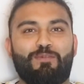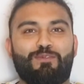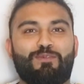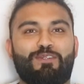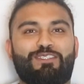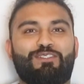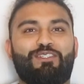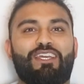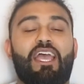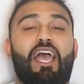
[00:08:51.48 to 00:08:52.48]
is what it's
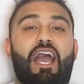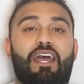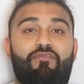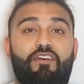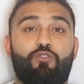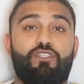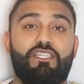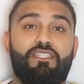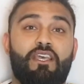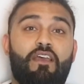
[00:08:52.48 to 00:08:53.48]
called, and fennel
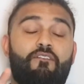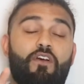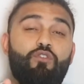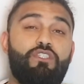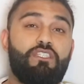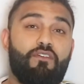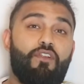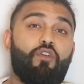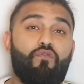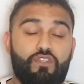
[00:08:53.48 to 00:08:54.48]
seeds. Fennel seeds are
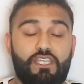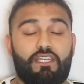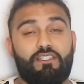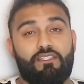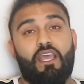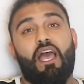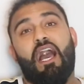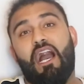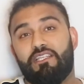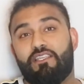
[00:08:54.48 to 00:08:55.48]
very good for sickness.
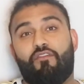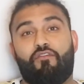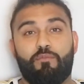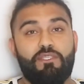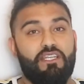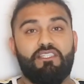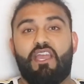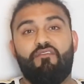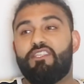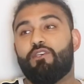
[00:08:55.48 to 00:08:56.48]
I suffer from sickness
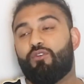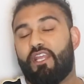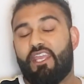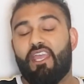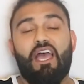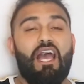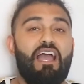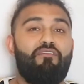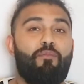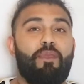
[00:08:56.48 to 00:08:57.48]
every single day.
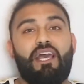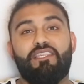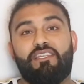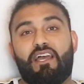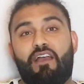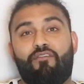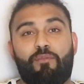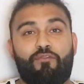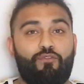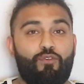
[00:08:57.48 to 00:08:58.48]
I vomit acid, I
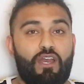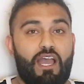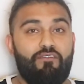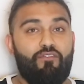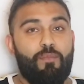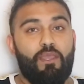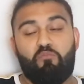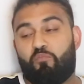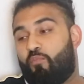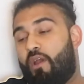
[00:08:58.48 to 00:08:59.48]
vomit food, I
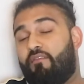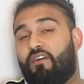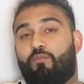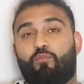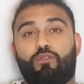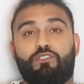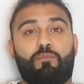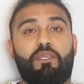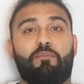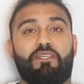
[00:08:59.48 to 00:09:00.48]
vomit whatever wants
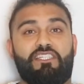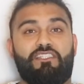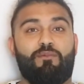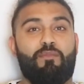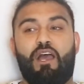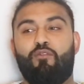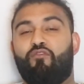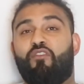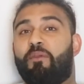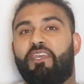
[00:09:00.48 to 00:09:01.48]
to be in my system, I
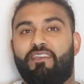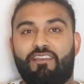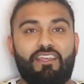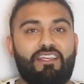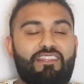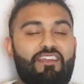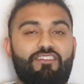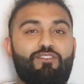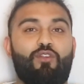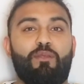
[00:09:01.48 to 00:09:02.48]
will vomit it. There is no